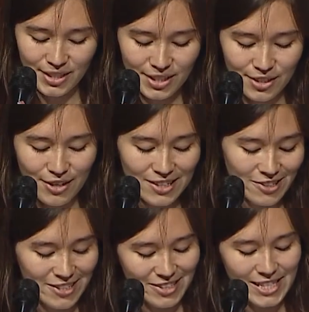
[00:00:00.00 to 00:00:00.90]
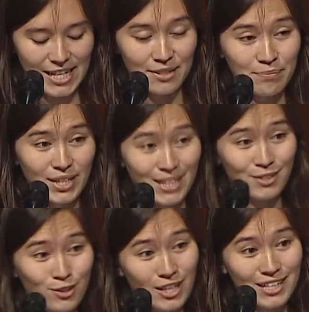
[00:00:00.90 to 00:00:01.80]
Congratulations again, and
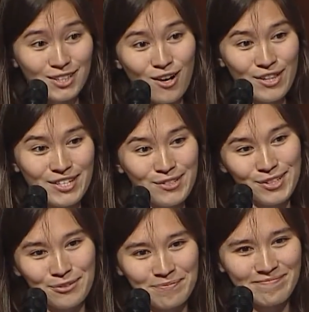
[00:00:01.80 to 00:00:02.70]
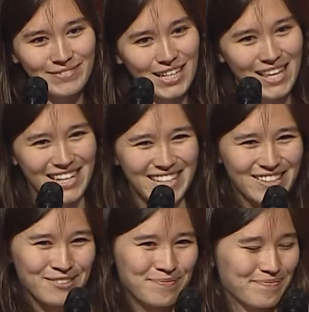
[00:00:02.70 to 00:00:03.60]
good luck in all that you do. Thank
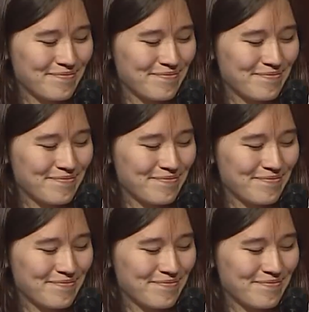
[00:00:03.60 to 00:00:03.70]
you.